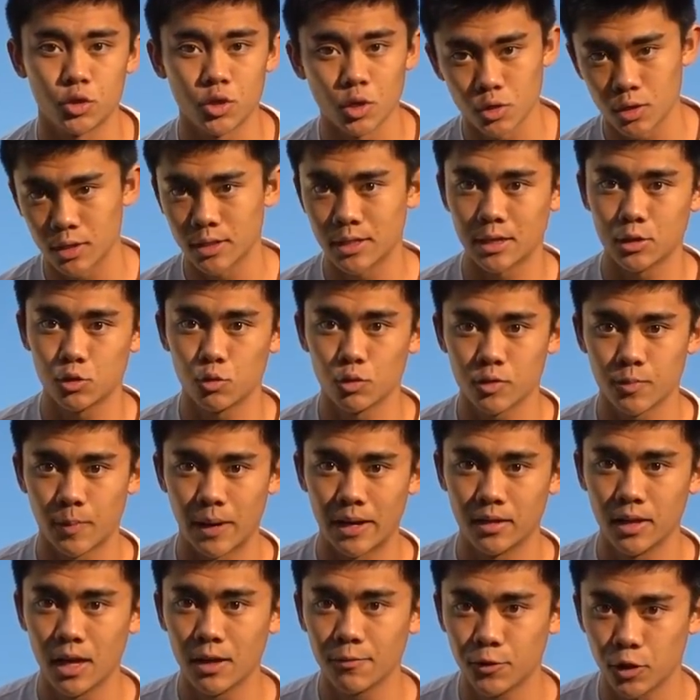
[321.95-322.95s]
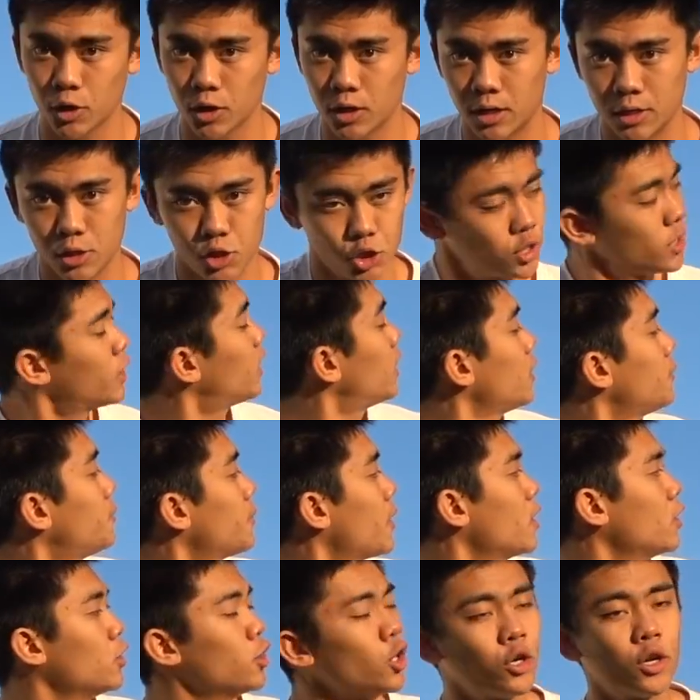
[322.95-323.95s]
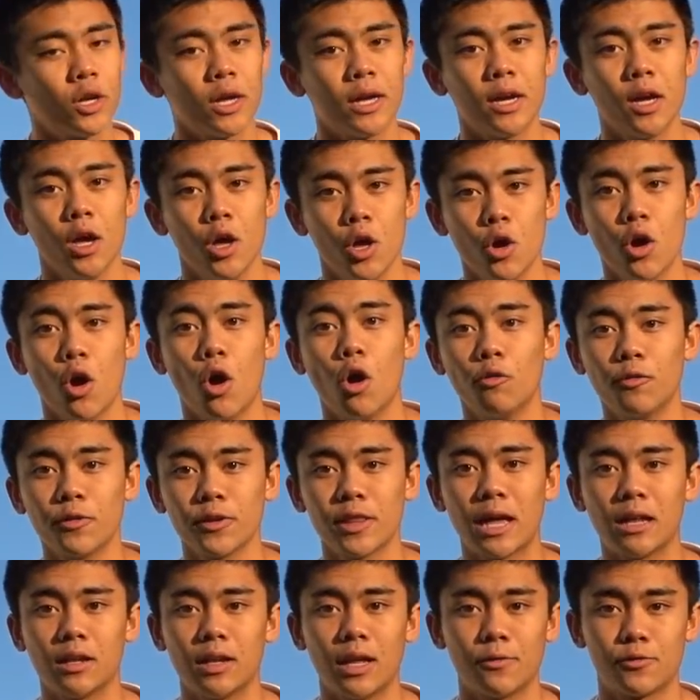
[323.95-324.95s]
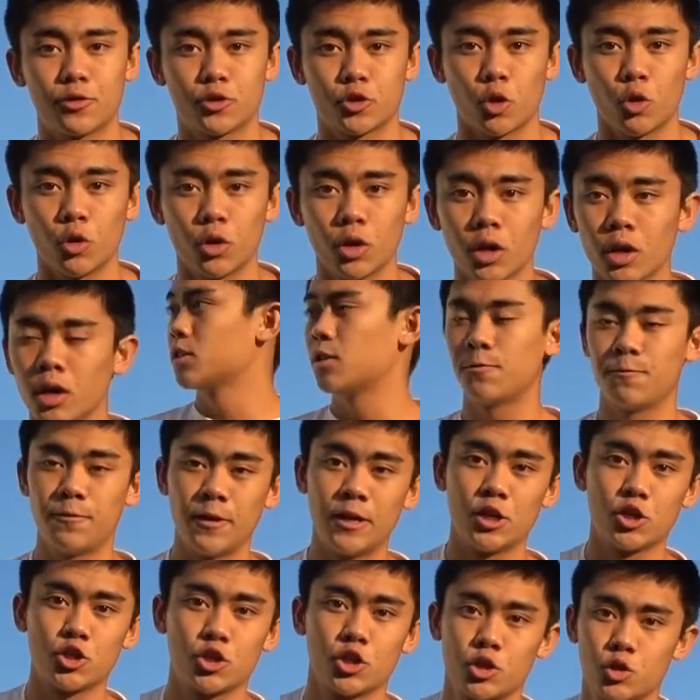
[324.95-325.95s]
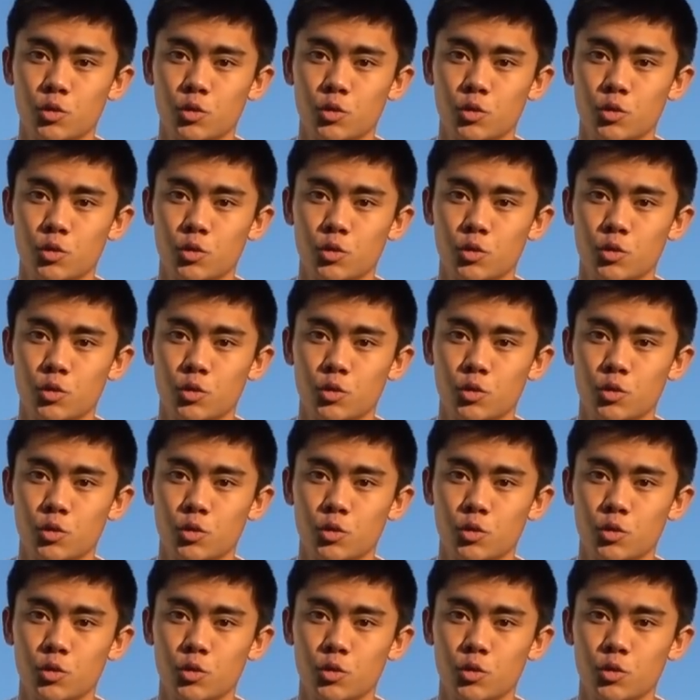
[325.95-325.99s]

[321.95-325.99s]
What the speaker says: So since I twist my left, you're gonna just keep on looking over that left shoulder to finish the